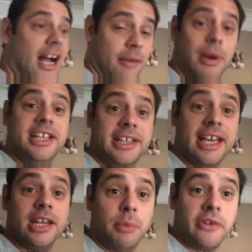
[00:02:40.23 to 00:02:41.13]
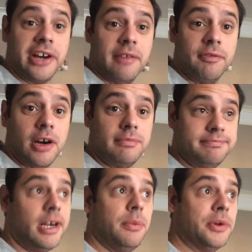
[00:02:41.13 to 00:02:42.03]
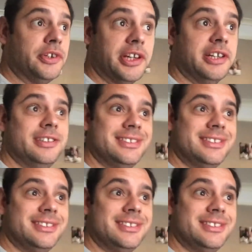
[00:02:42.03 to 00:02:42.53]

and where do they get the worrying from? I wonder.